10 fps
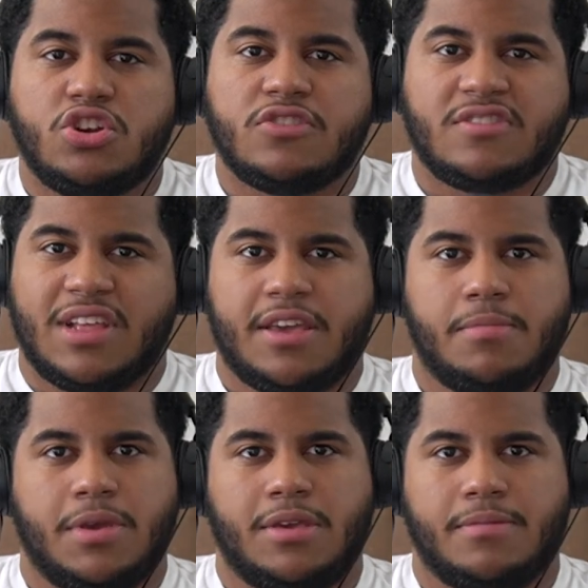Just
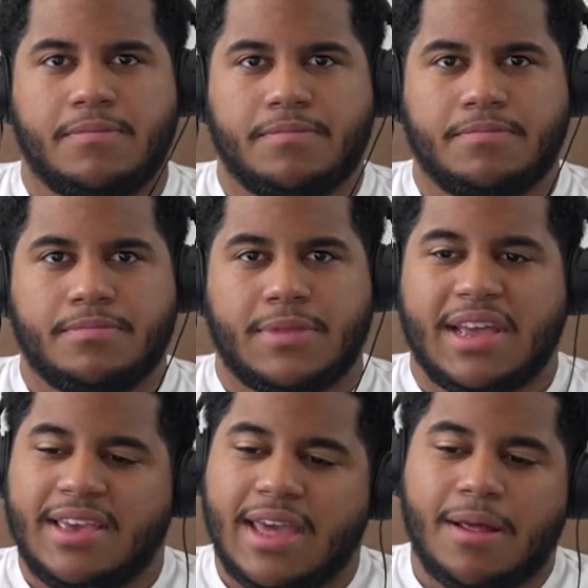Like Me.
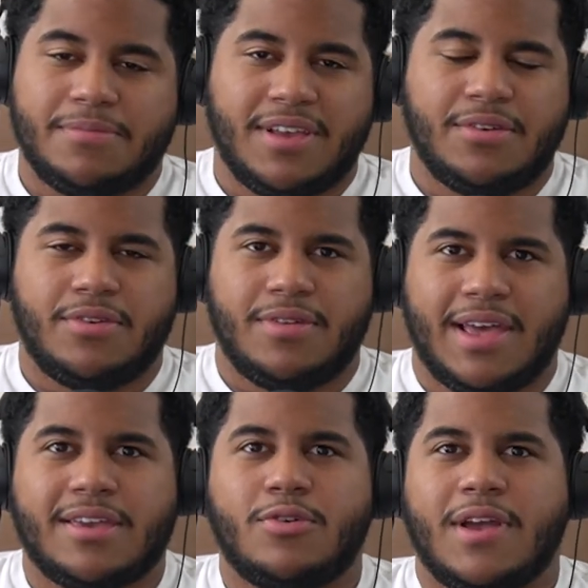Again, I'm telling you,
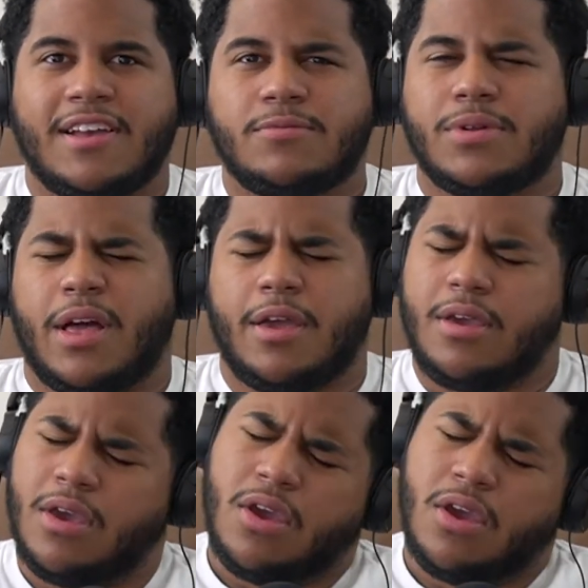like, you guys were like,